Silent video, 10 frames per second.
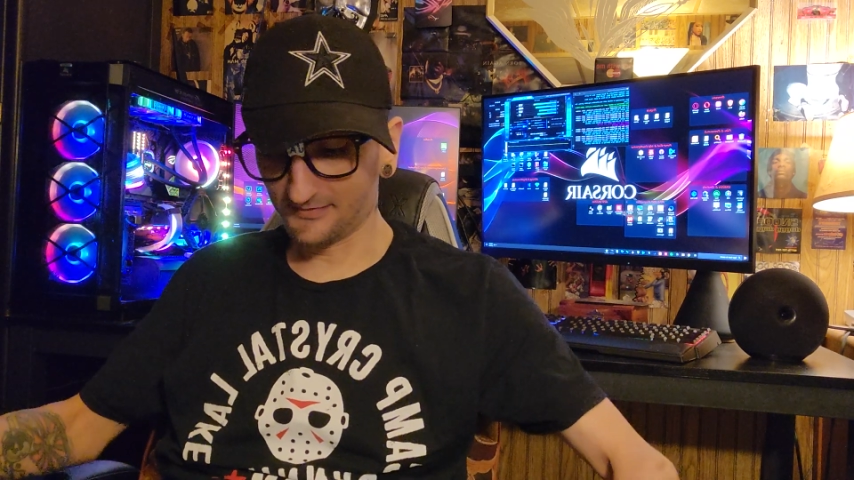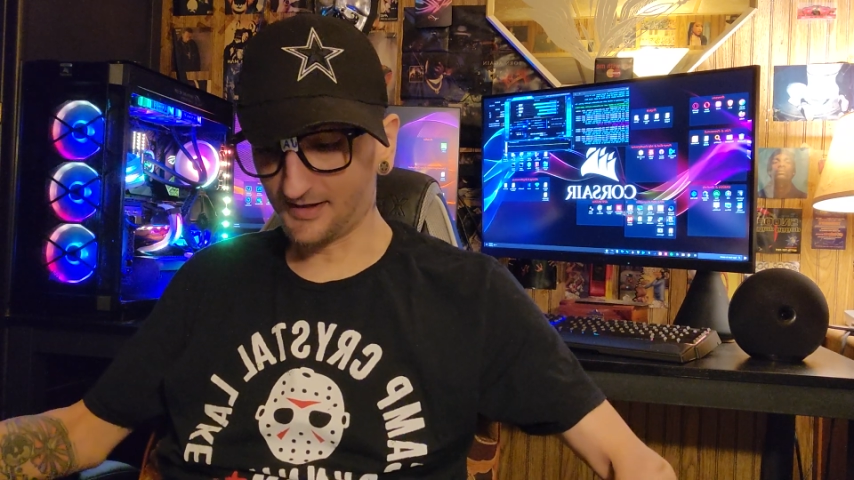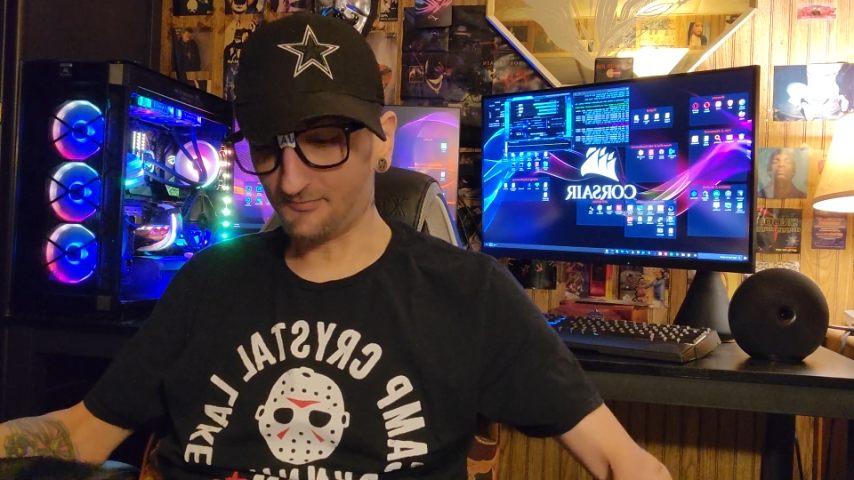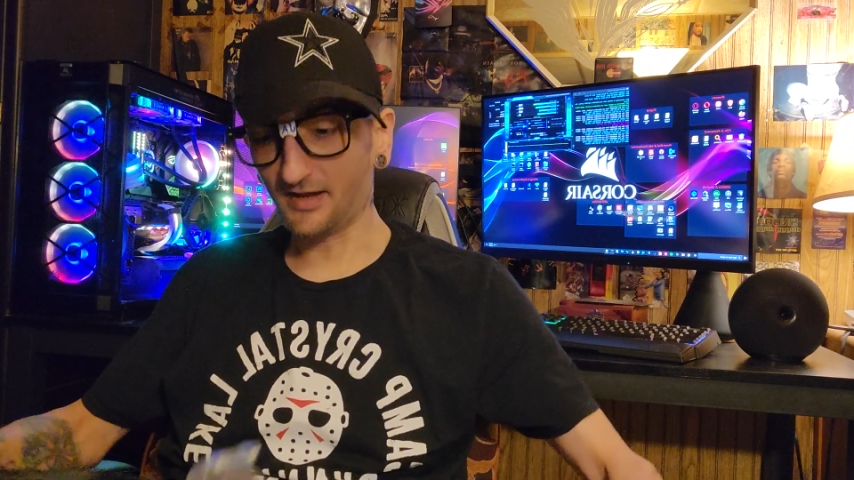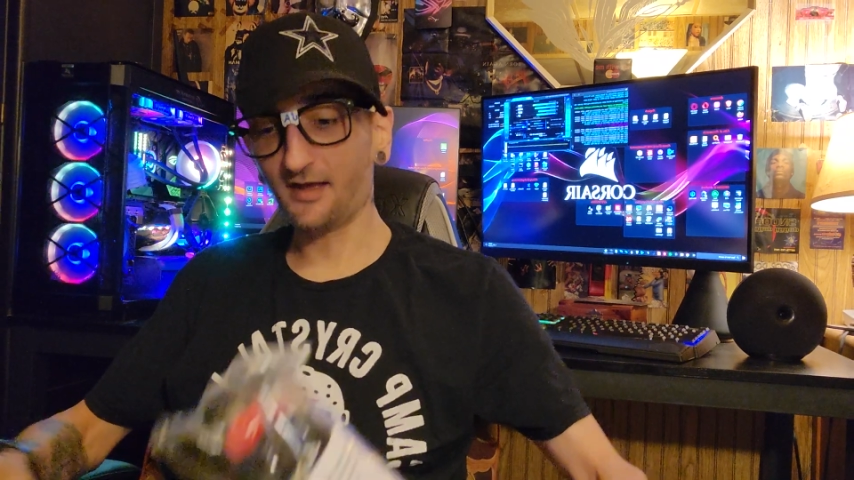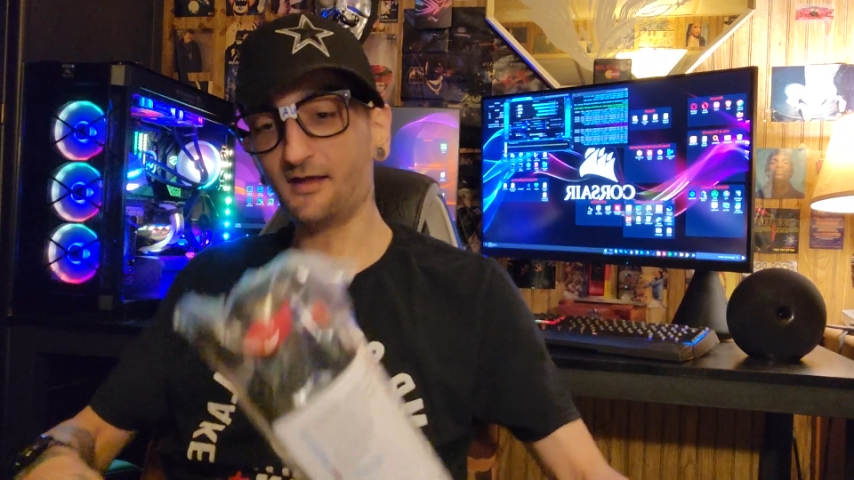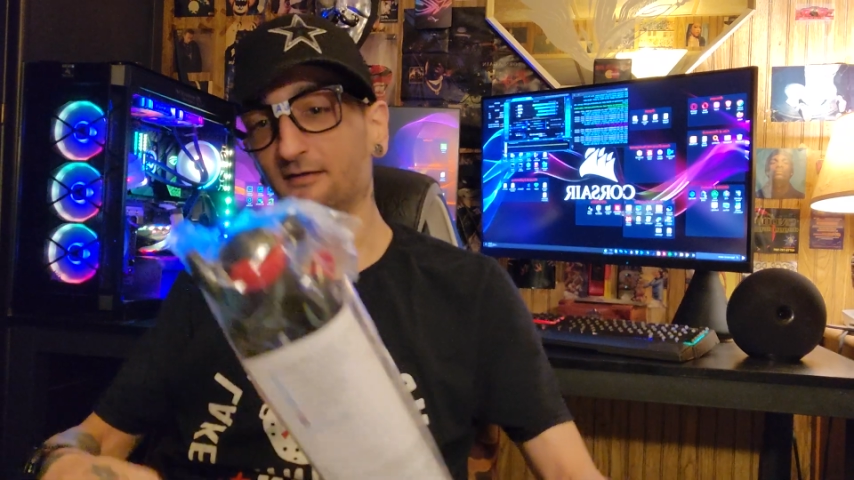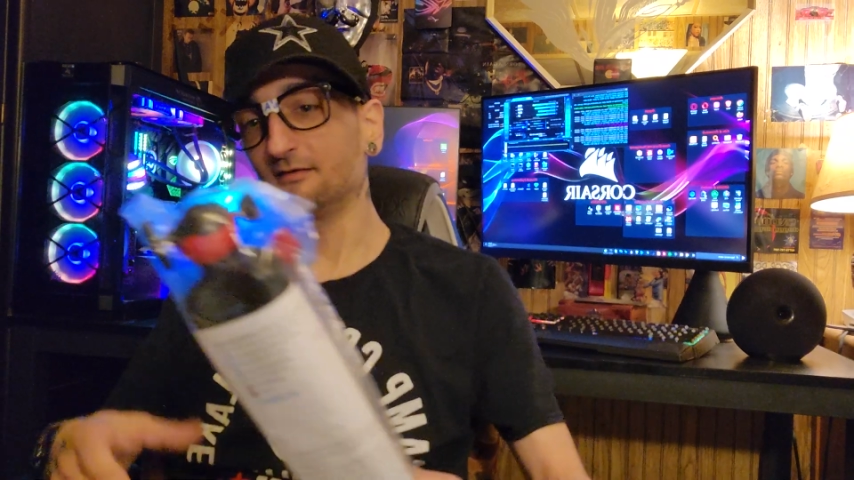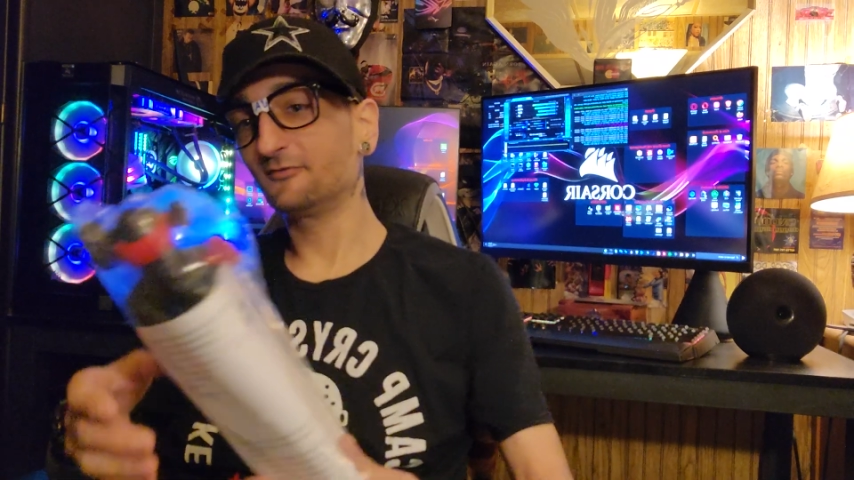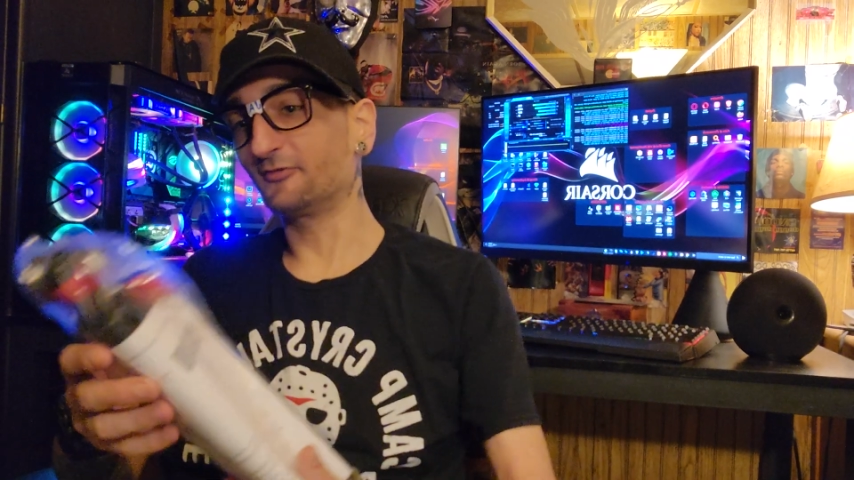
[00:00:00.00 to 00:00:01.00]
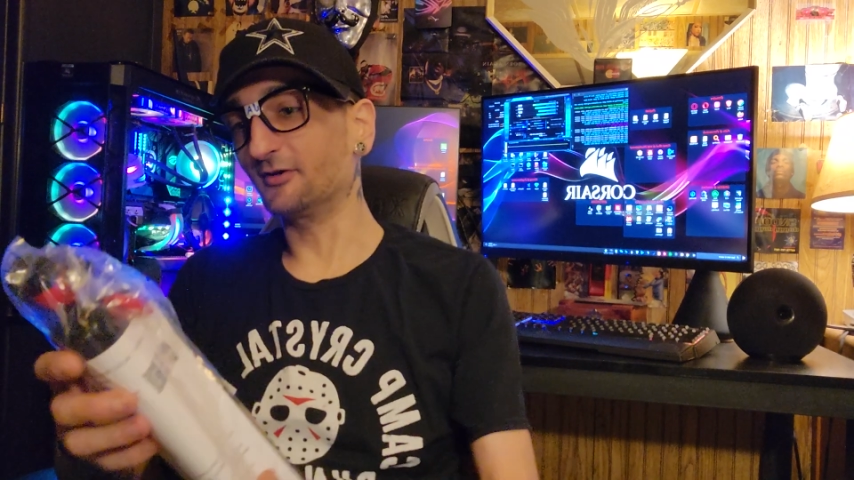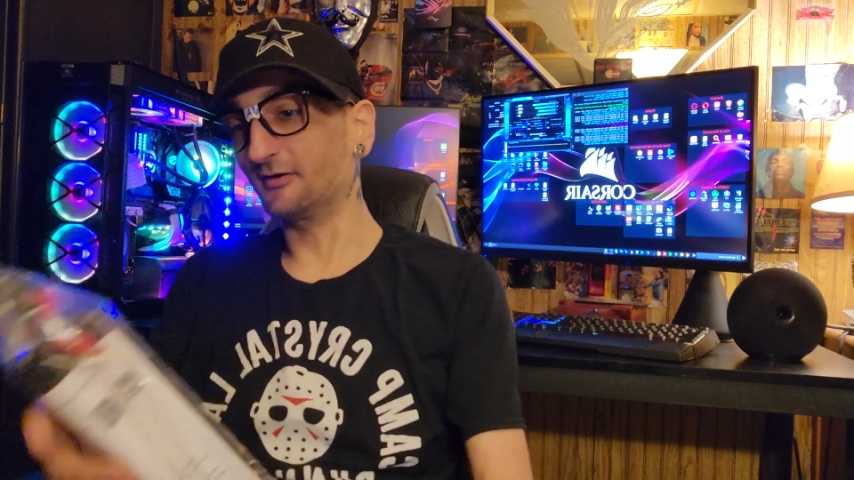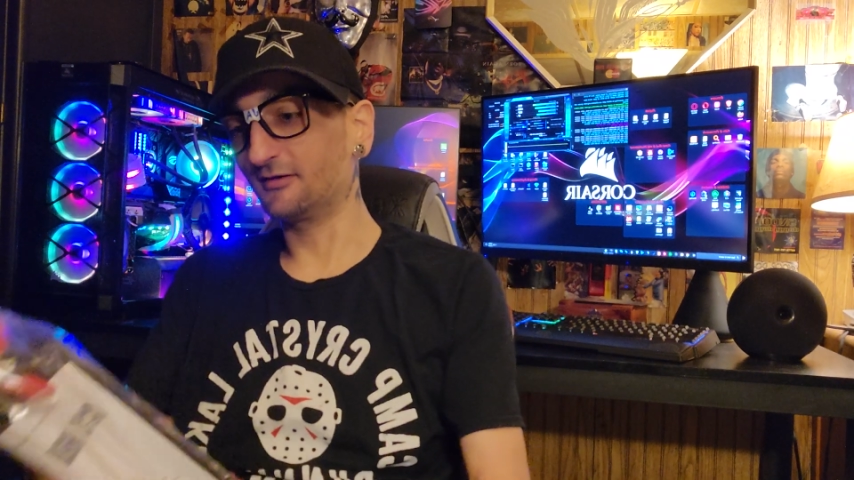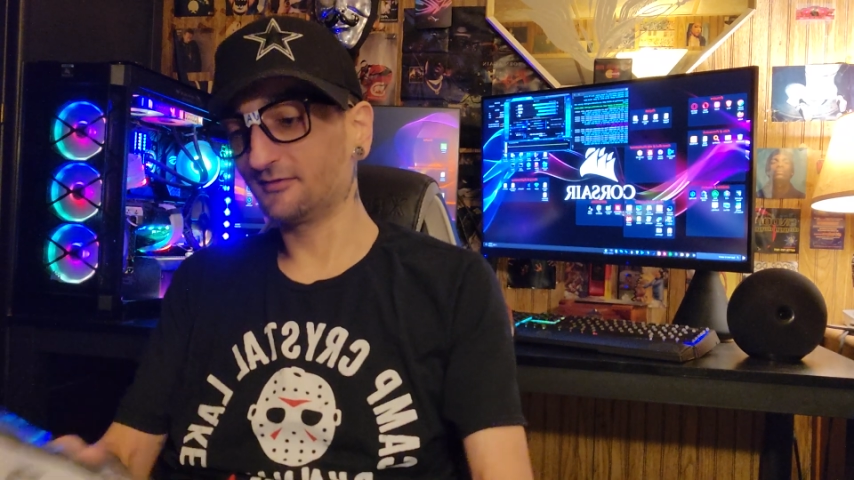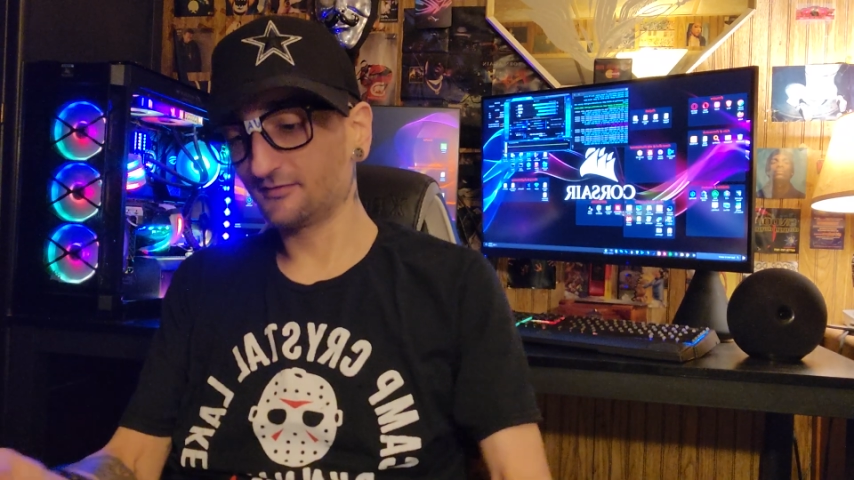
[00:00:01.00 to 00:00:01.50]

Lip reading: Not bad for